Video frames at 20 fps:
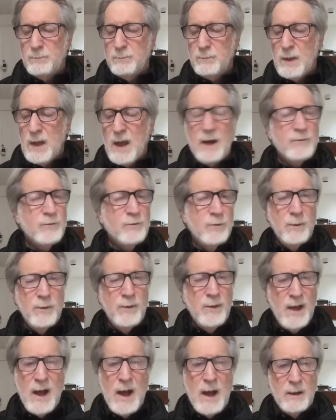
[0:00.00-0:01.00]
after
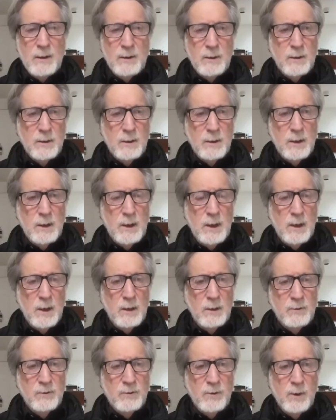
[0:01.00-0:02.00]
that,
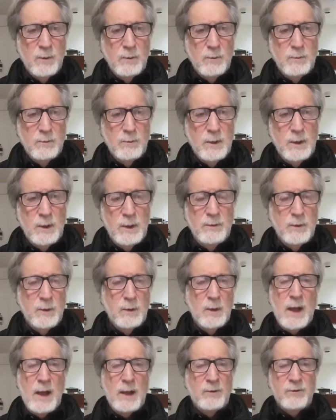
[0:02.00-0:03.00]
so in the
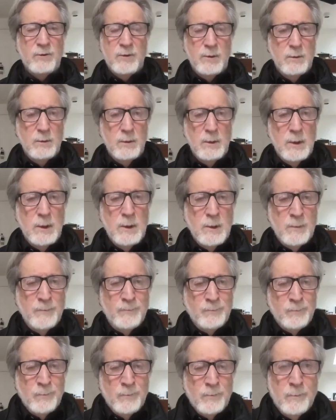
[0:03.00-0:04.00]
last
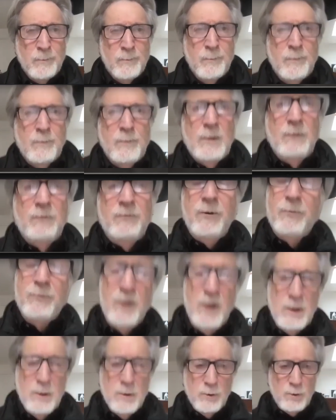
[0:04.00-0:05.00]

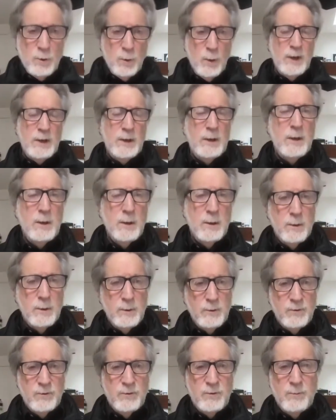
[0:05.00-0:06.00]
15 or 20
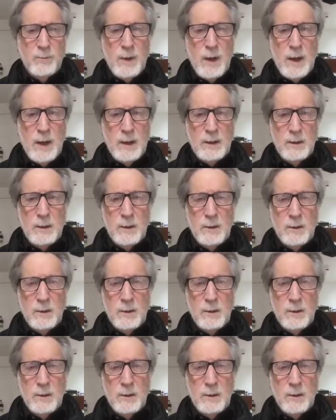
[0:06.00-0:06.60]
years, my